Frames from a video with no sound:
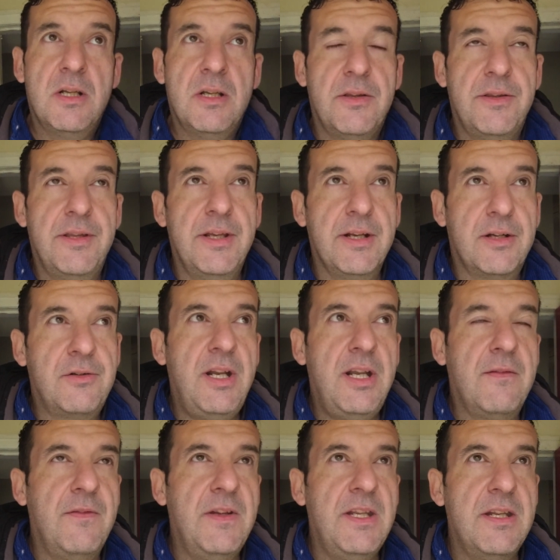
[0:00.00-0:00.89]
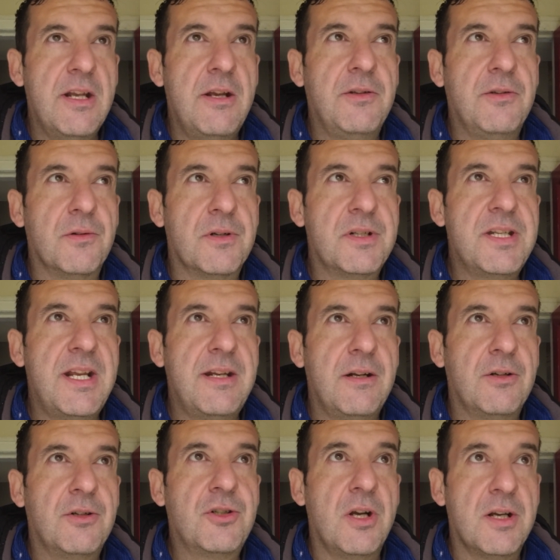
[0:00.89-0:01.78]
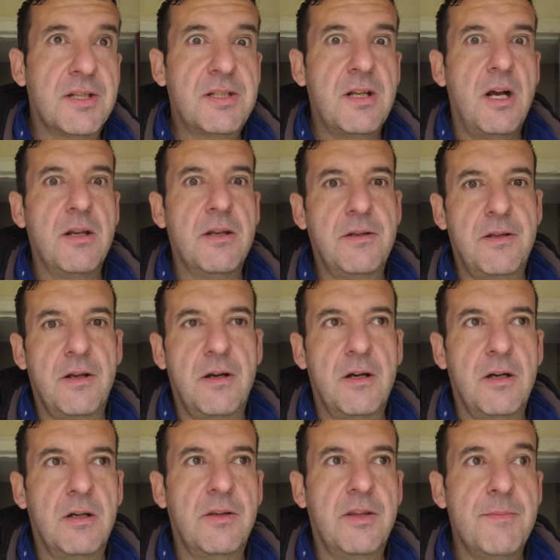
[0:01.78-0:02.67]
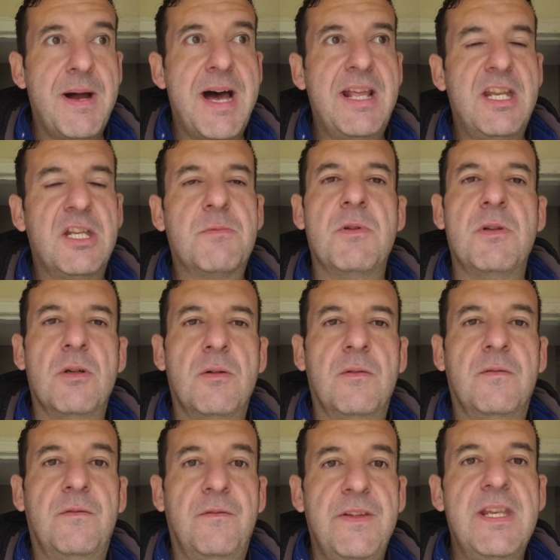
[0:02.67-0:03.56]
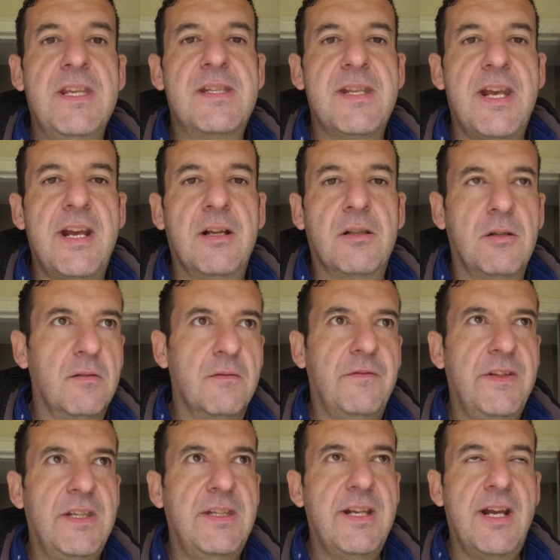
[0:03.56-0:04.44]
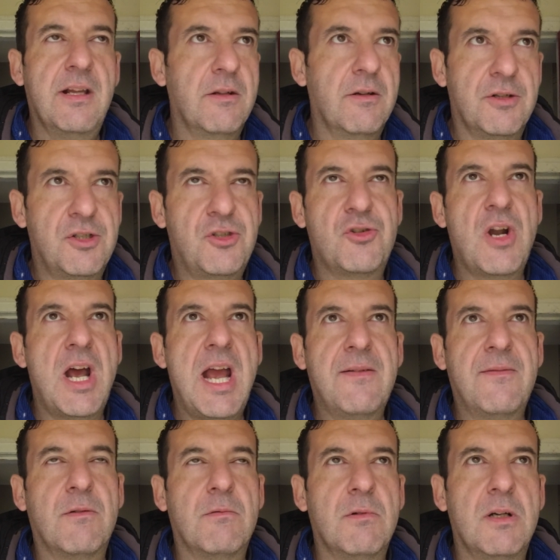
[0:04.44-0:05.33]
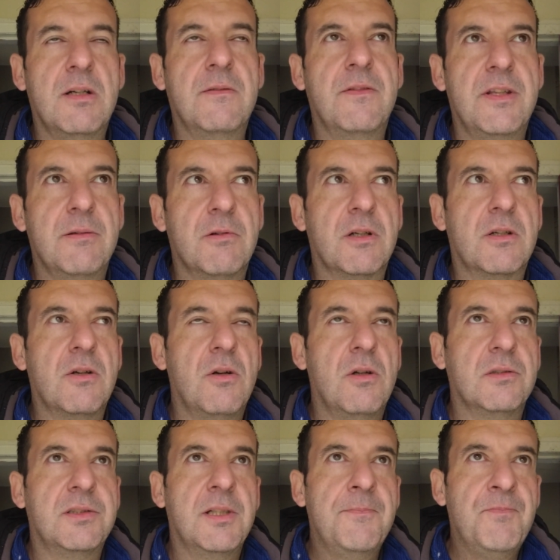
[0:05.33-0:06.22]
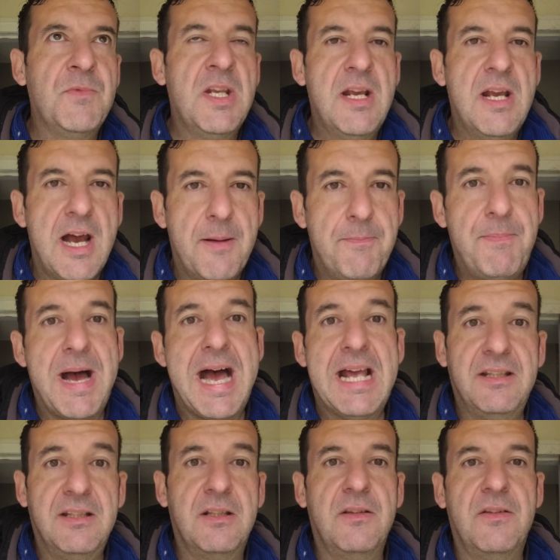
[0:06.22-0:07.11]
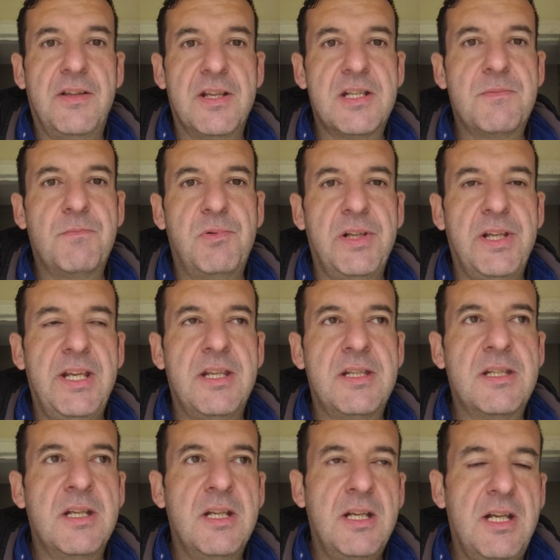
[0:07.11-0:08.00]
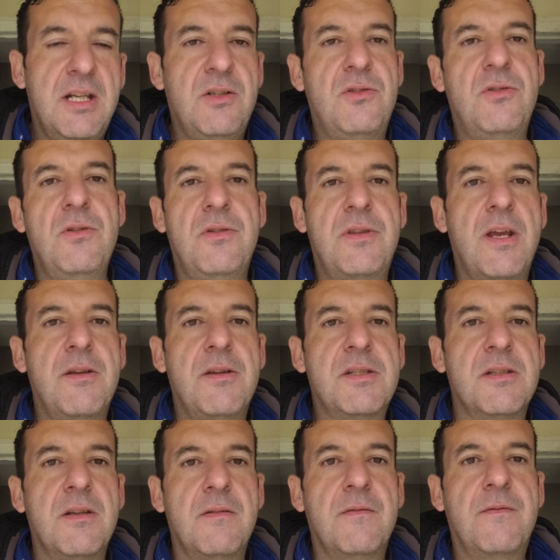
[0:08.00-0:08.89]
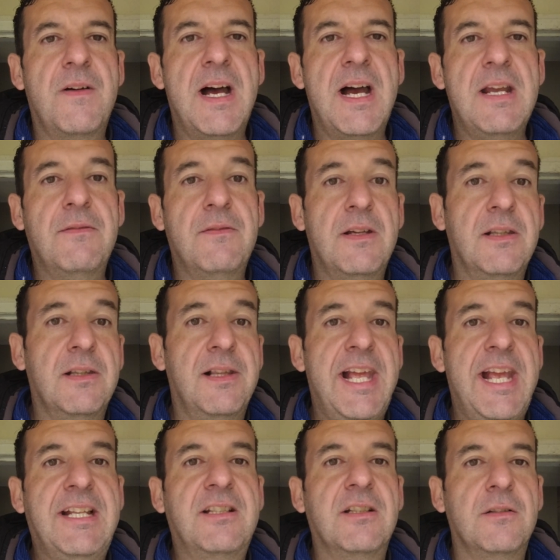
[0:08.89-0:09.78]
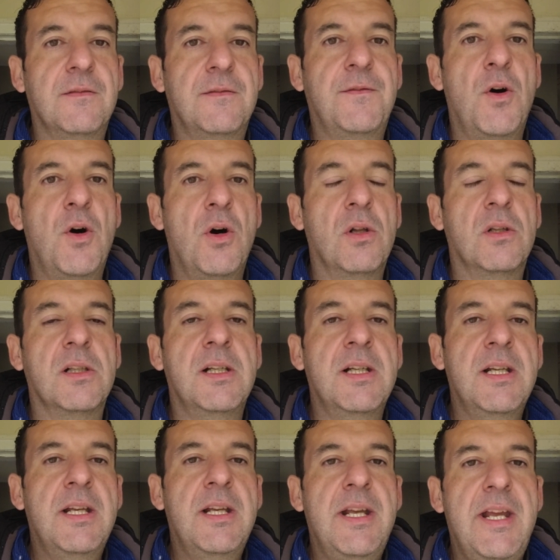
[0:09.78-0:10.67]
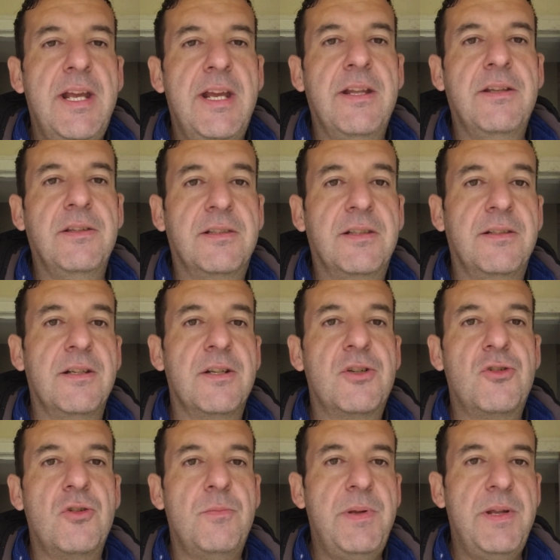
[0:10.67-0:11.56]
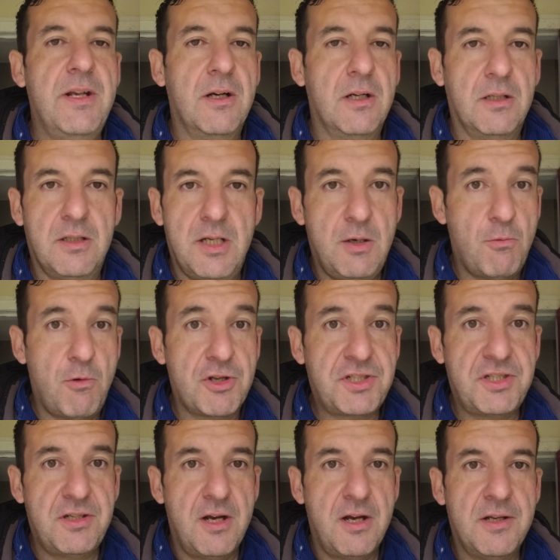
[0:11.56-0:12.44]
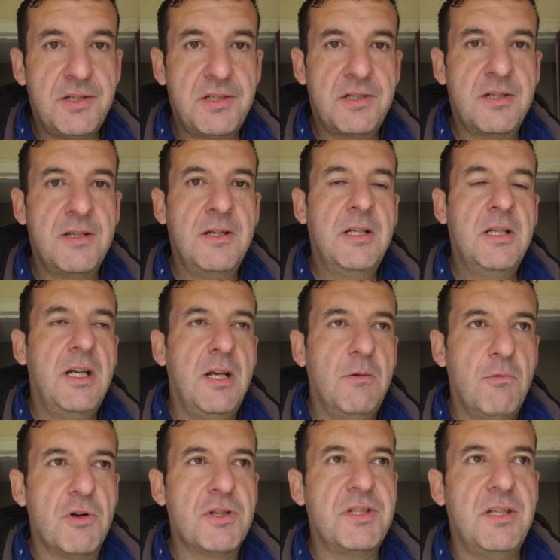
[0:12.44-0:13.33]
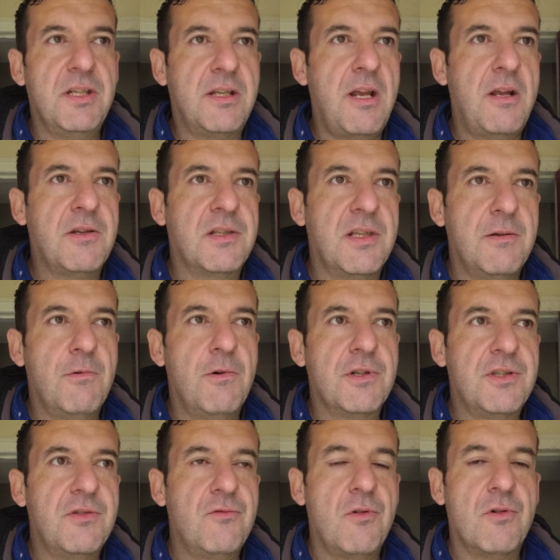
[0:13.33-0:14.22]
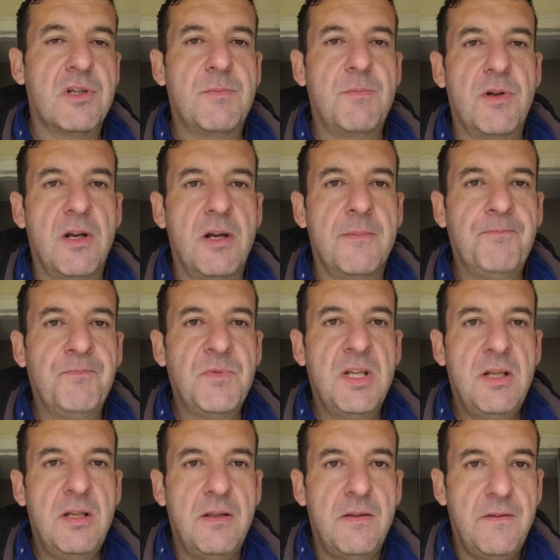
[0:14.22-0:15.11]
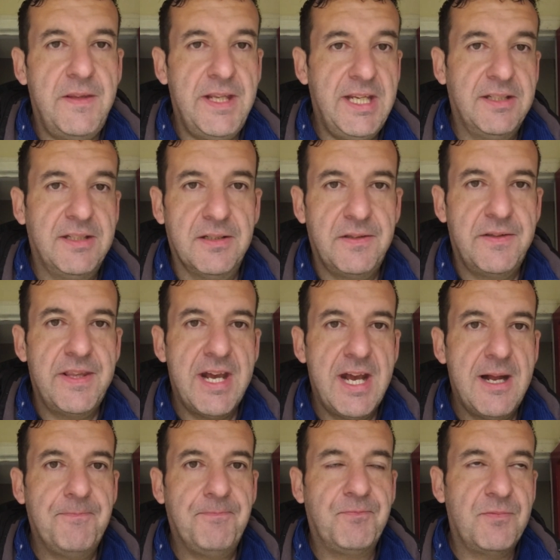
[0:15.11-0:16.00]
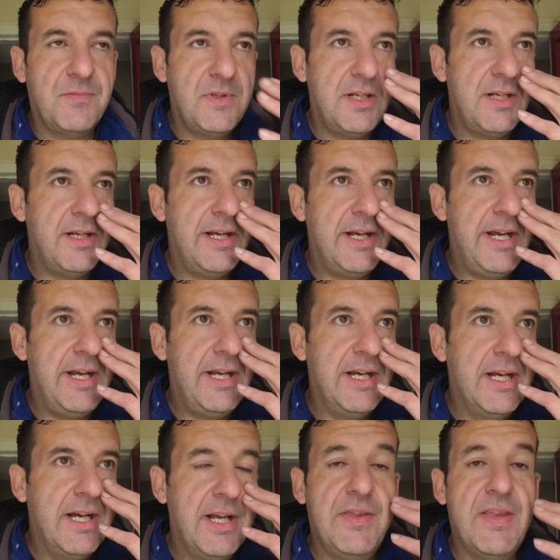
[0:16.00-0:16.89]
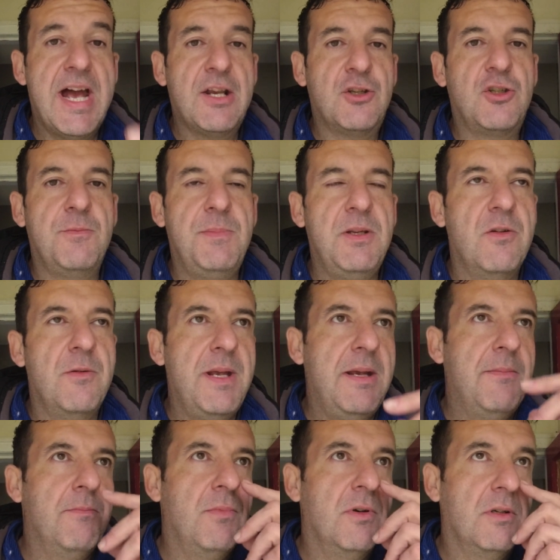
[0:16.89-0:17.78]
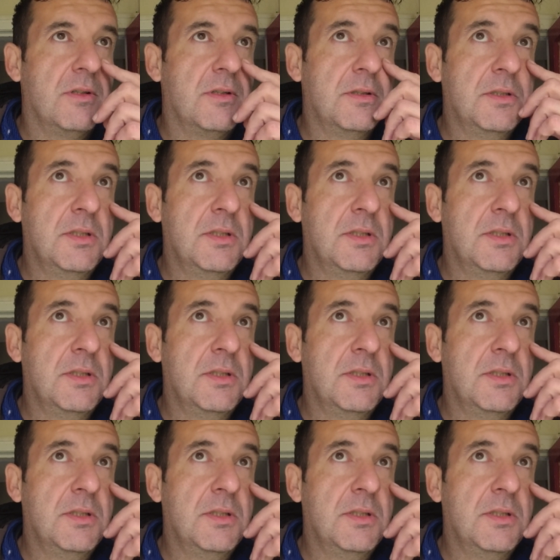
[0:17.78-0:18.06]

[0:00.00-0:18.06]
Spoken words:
The Craigvenine Outdoor Centre Trust, under the management of VCEL or VDEL or Strive or whatever they were called, abandoned this place in 2005 and let it fall into disrepair. It wasn't us, it wasn't the council, it wasn't Roxburgh. They did that, and that should be remembered.